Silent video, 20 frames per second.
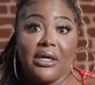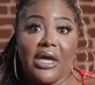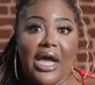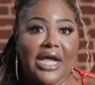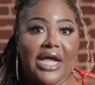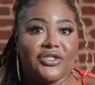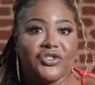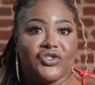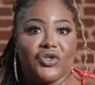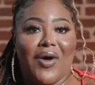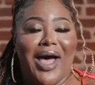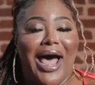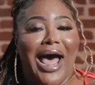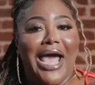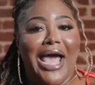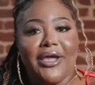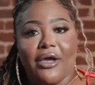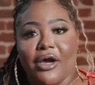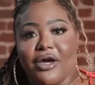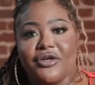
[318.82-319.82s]
And so
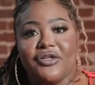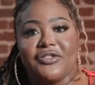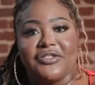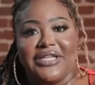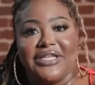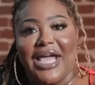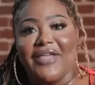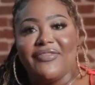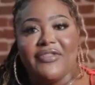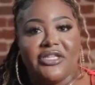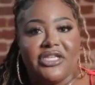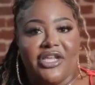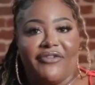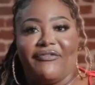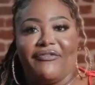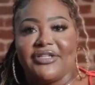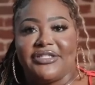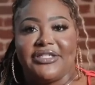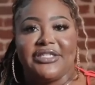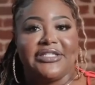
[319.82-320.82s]
I understand the
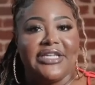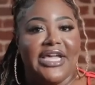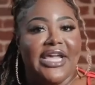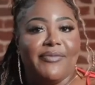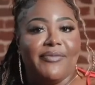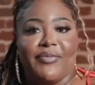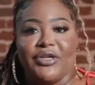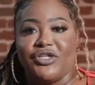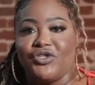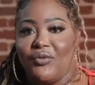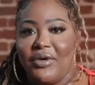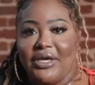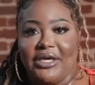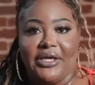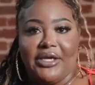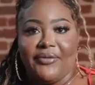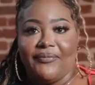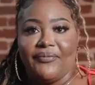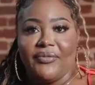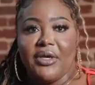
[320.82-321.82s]
differences in
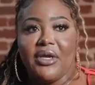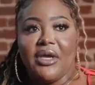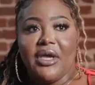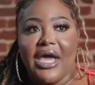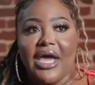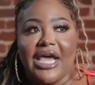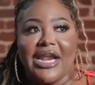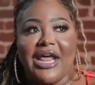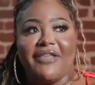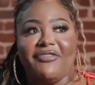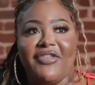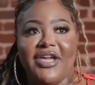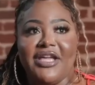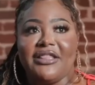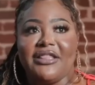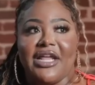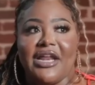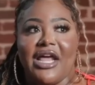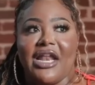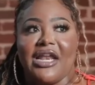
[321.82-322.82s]
between. And I
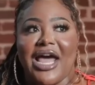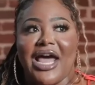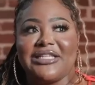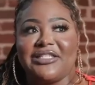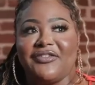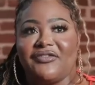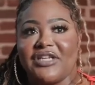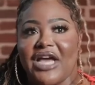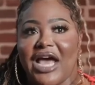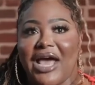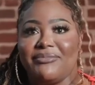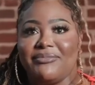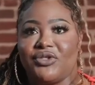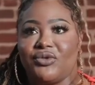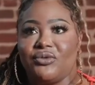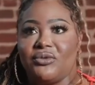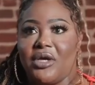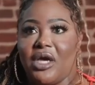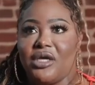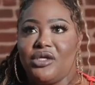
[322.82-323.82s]
think that lots of
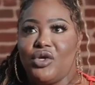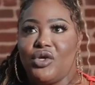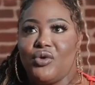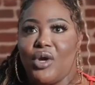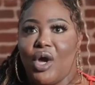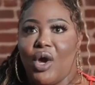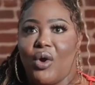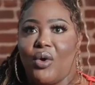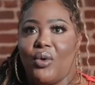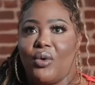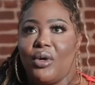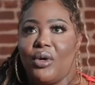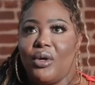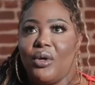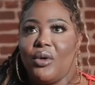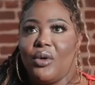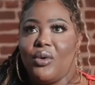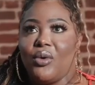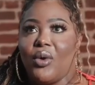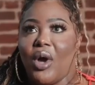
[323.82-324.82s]
times, you know,
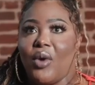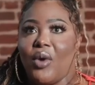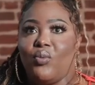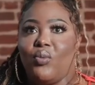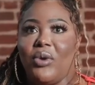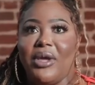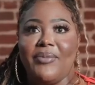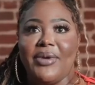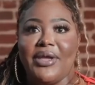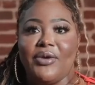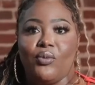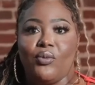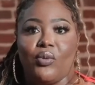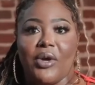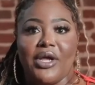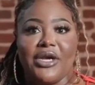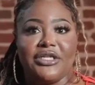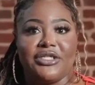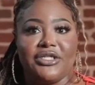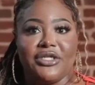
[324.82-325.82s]
uh, women
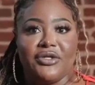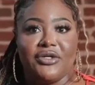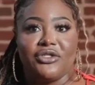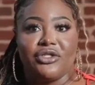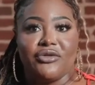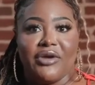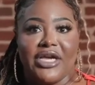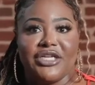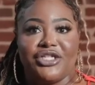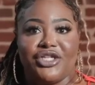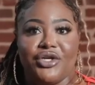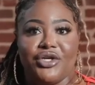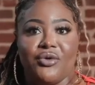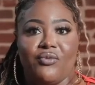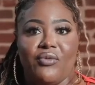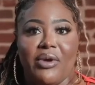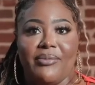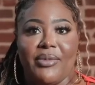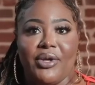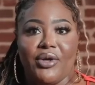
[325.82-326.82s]
run into transgender
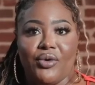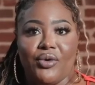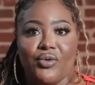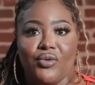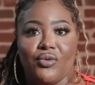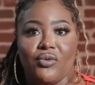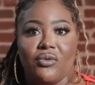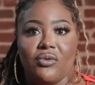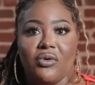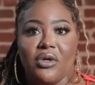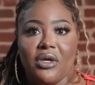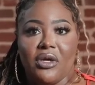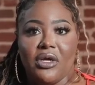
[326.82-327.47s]
women who